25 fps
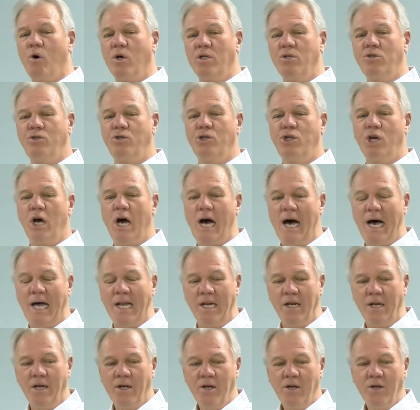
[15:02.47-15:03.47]
one
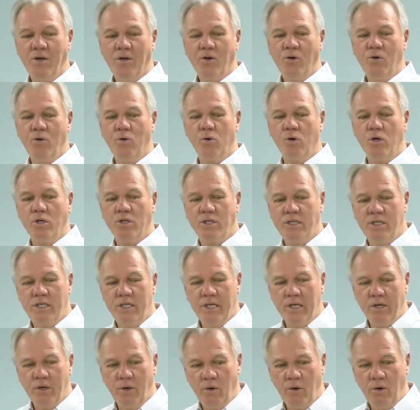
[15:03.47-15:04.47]
jot nor
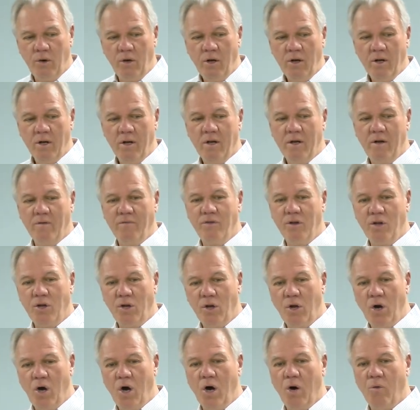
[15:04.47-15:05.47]
tittle of the
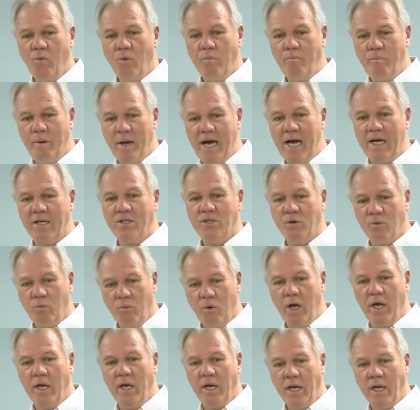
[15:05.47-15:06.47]
law would pass
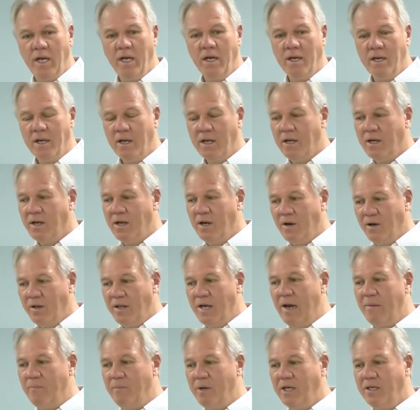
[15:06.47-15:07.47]
away.
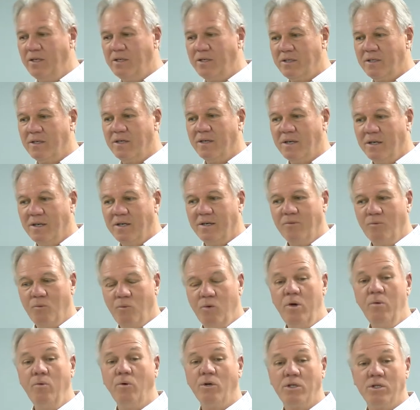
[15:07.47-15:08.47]
That means
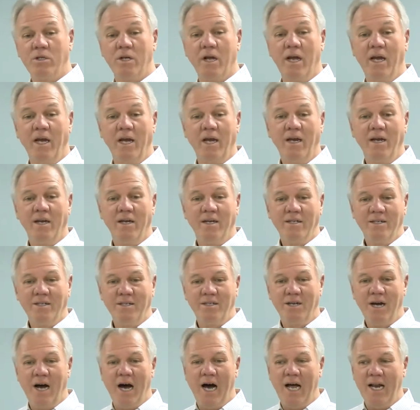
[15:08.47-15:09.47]
we would say,
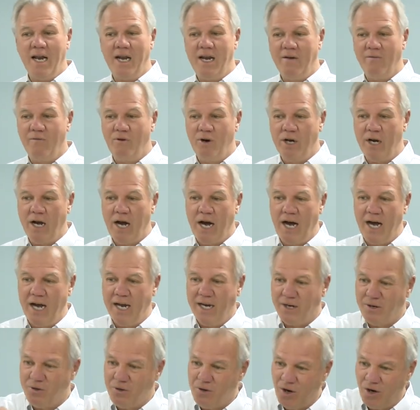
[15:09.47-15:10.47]
dot every
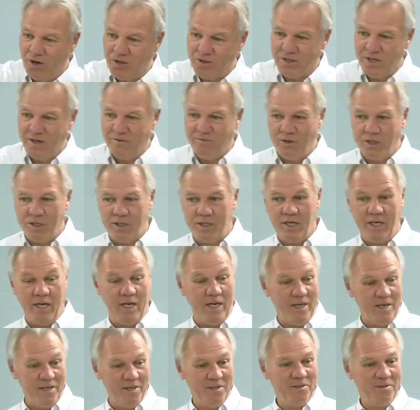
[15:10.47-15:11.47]
I, cross every
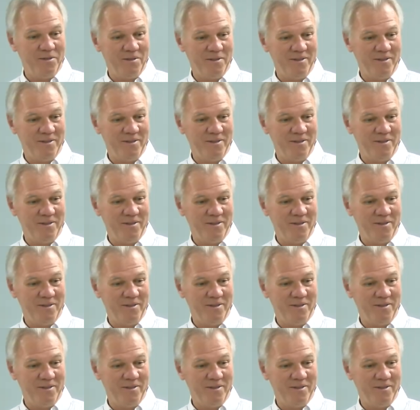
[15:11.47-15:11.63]
T.